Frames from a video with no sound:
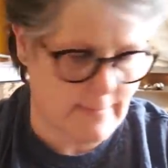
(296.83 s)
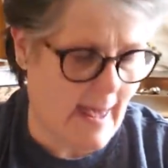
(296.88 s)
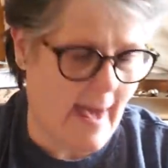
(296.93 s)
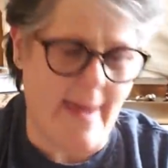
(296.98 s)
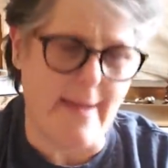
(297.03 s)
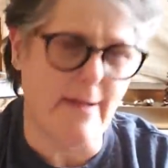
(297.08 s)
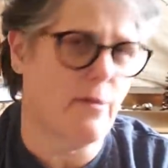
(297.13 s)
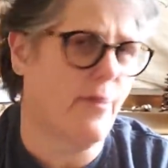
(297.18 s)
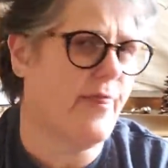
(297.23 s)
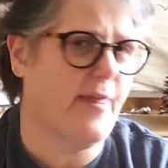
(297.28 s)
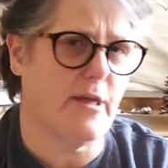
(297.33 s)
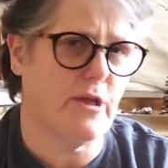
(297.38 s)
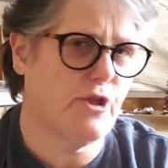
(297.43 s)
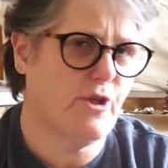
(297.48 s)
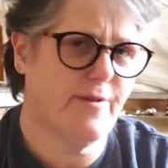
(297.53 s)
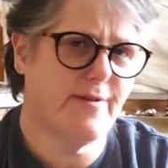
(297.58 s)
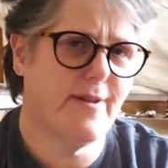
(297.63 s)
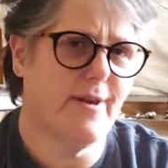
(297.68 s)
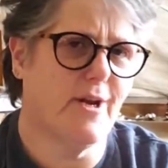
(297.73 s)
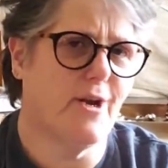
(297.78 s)
I don't think
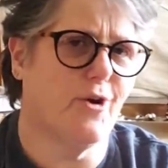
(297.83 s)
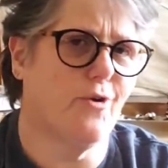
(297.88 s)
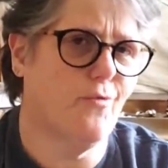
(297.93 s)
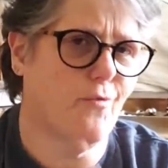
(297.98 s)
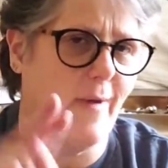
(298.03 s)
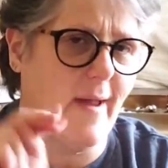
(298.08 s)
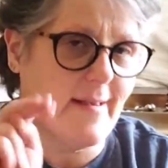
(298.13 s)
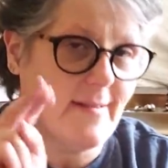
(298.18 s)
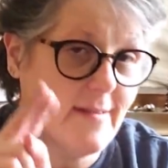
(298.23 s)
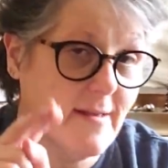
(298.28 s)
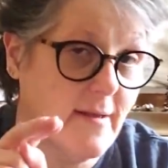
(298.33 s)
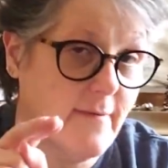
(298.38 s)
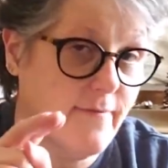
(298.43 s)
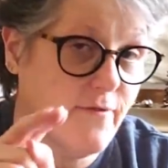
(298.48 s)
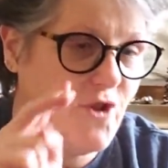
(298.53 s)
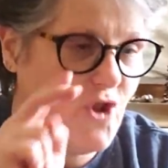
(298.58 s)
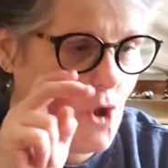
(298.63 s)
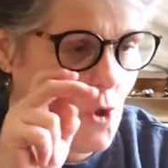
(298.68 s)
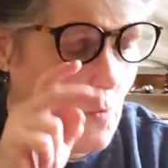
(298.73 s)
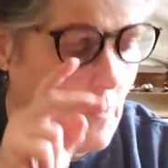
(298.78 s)
she's an
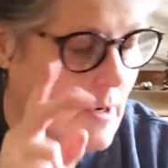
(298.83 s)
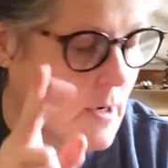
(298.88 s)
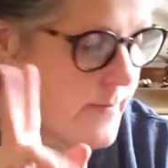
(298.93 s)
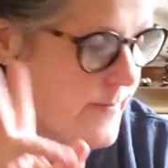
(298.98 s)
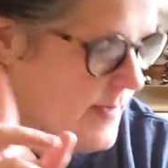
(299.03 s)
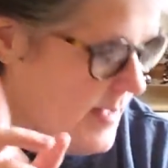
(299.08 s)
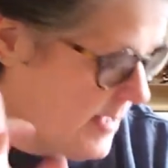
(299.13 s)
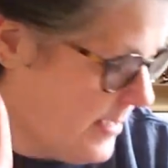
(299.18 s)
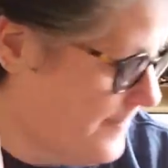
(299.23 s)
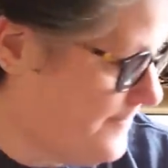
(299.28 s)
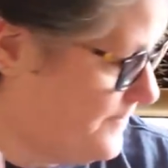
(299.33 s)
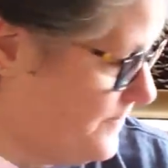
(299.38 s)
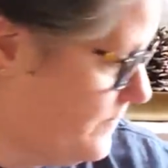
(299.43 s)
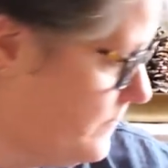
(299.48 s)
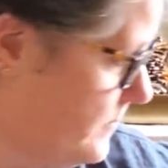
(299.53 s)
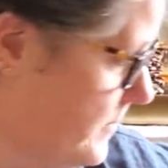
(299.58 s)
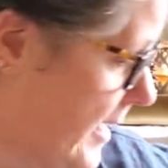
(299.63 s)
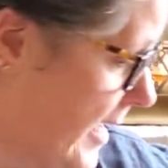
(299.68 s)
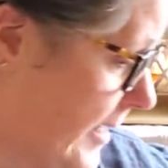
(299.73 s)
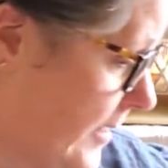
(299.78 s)
aggressive chewer, but
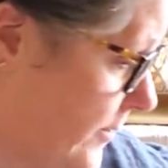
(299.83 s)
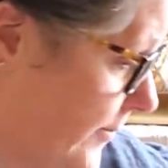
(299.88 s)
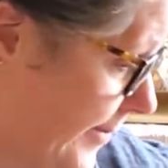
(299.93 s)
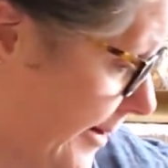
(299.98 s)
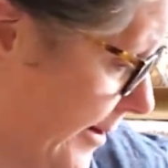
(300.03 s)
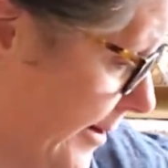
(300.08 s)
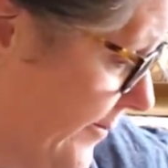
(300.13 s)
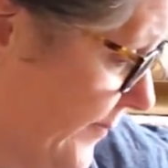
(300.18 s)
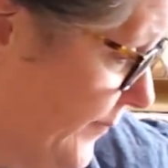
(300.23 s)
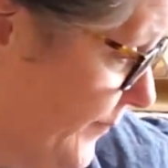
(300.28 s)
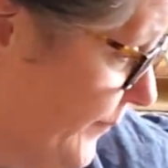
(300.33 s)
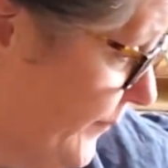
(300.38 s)
I don't know.